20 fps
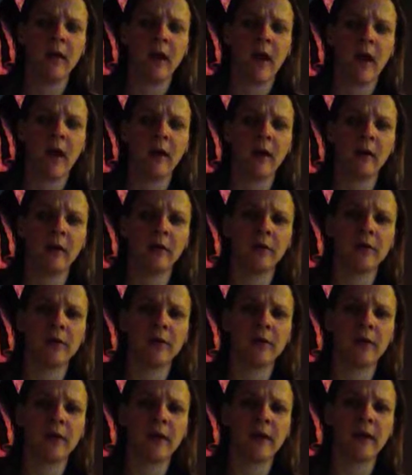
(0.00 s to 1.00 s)
I also
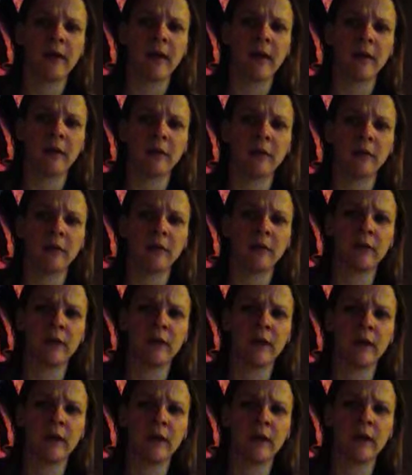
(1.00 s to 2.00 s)
like how
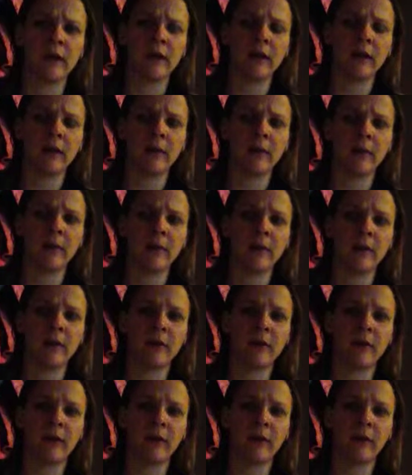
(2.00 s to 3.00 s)
she
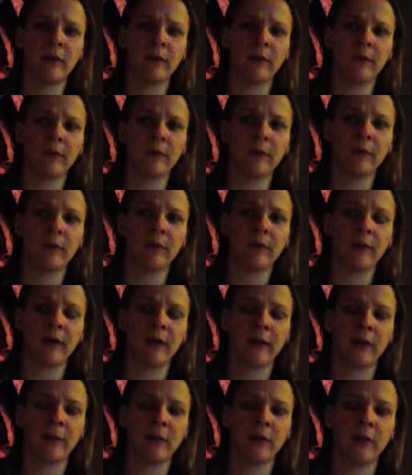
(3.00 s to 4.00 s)
communicates with forest
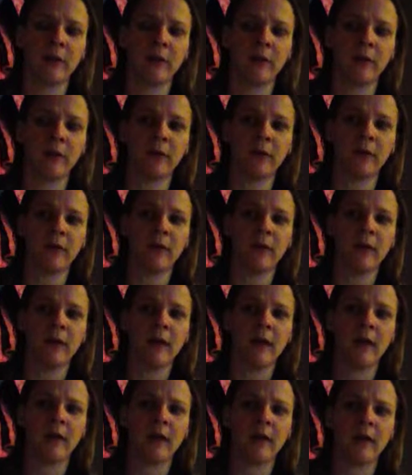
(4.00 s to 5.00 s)
animals,
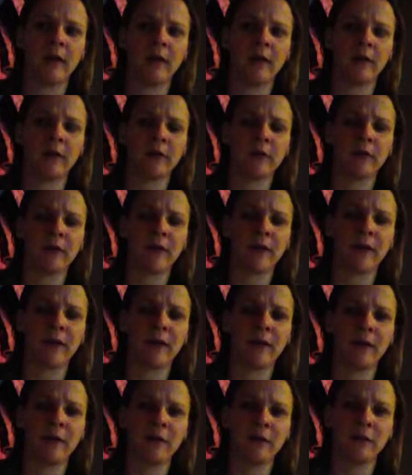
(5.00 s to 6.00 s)
and I also like
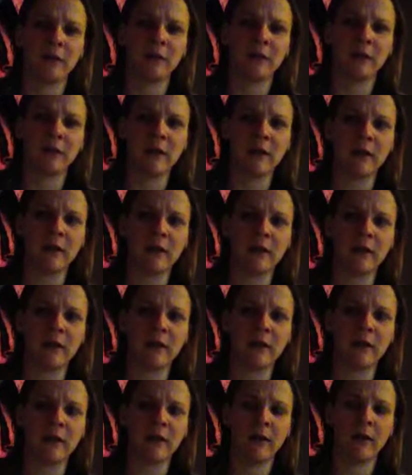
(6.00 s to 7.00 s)
how
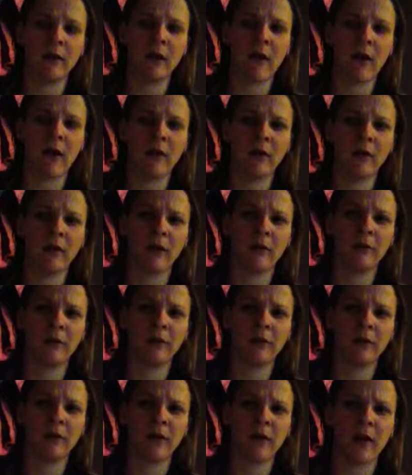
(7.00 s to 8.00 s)
she
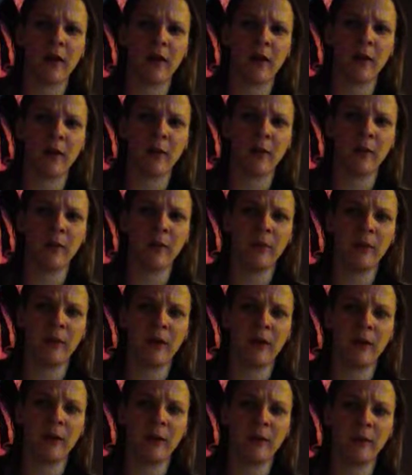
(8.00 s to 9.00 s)
loves to help,
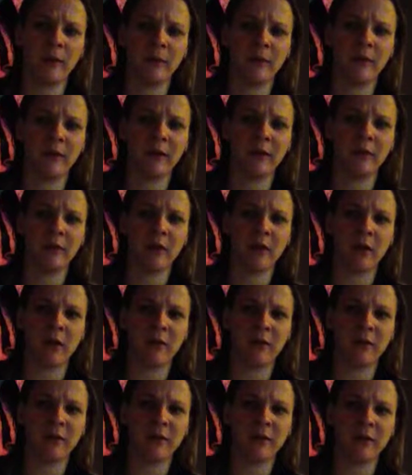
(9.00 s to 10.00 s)
um, like she
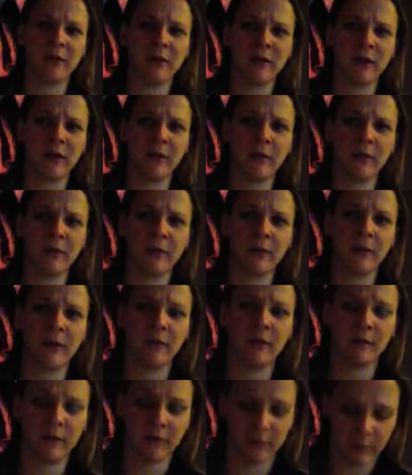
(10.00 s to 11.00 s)
helps clean up
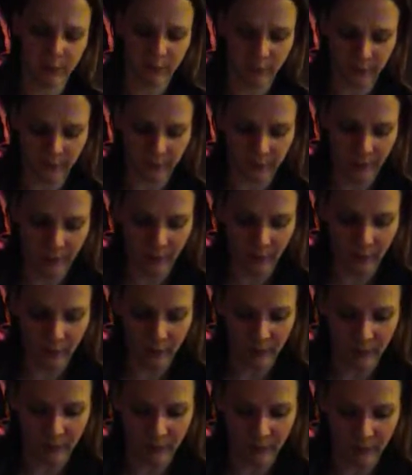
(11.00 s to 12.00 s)
the dwarves'
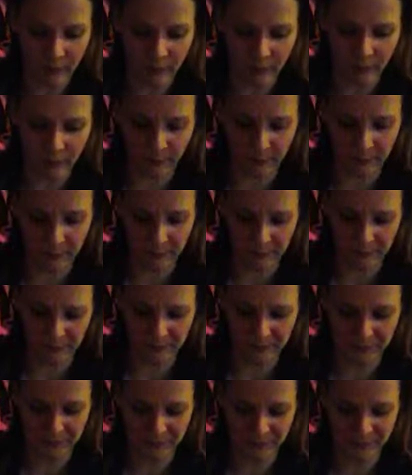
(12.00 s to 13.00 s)
home and treats them like
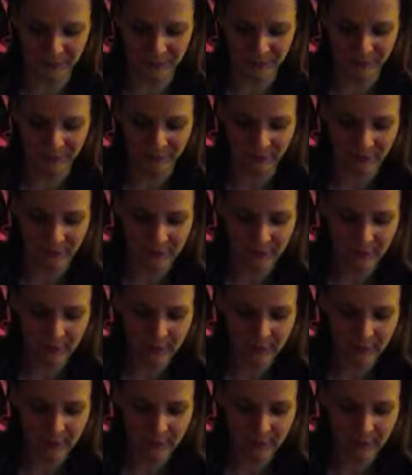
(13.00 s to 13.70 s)
children, which is pretty funny.